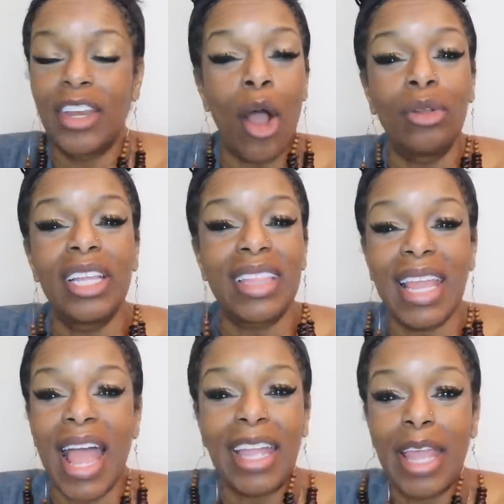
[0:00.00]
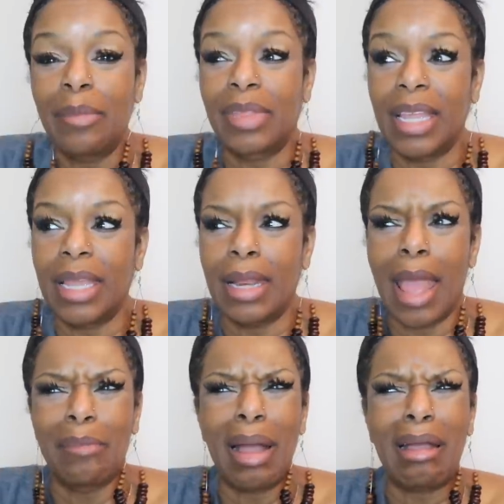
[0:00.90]
And the only thing I kept thinking,
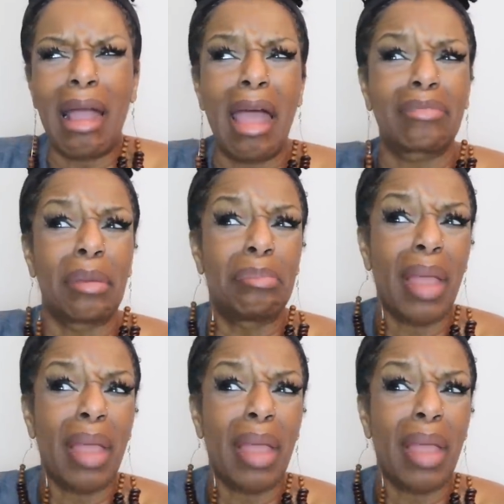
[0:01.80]
am I going to have to